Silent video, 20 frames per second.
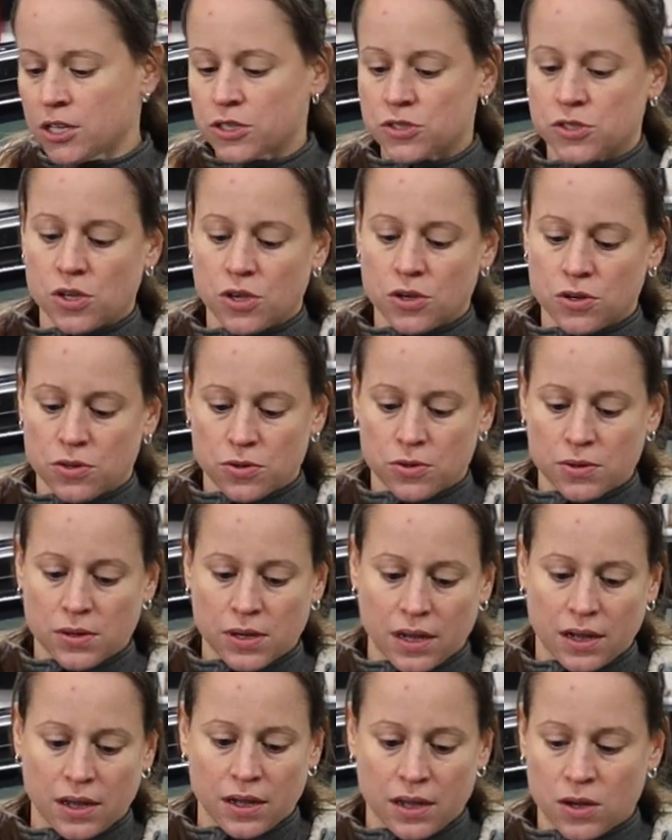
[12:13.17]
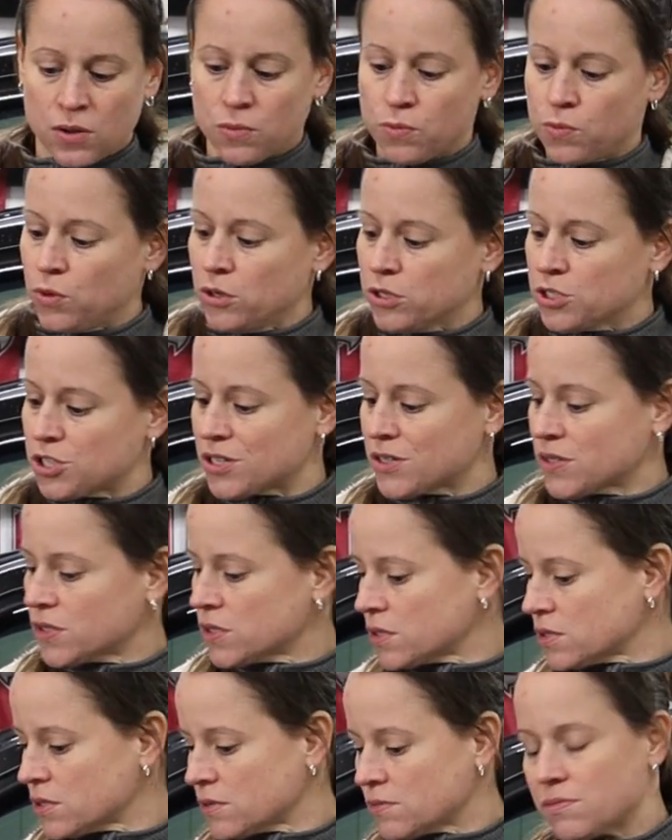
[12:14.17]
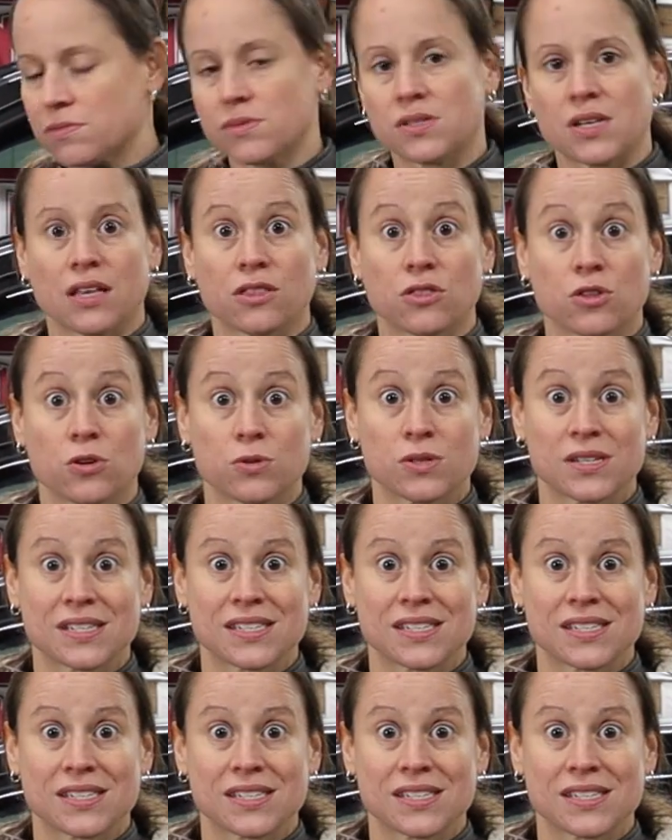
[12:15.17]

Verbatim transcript: So we'll just set those